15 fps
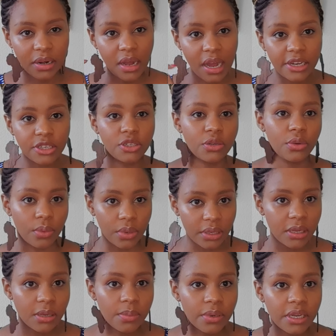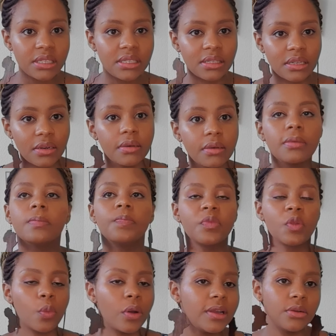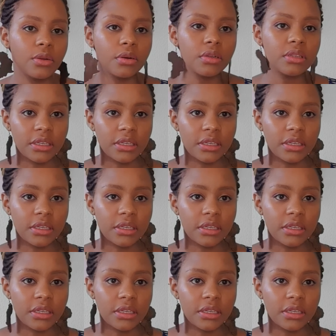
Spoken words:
at your working place, then why not?